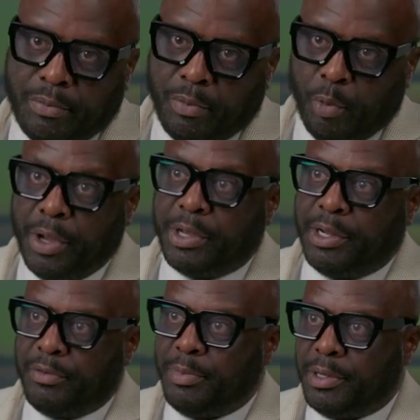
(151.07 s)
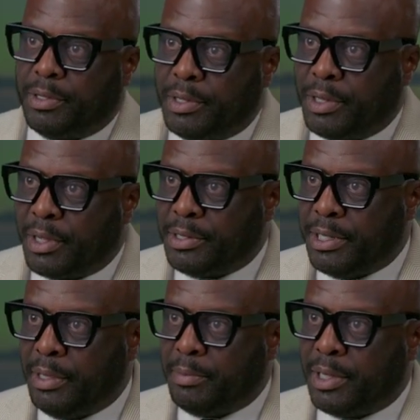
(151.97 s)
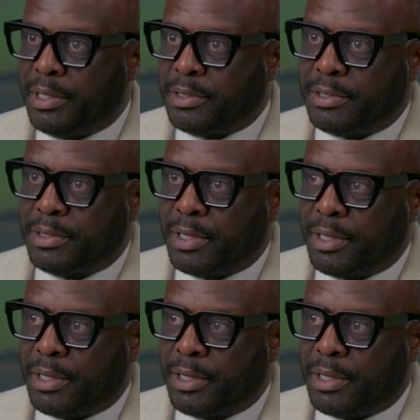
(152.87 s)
what could have been deemed as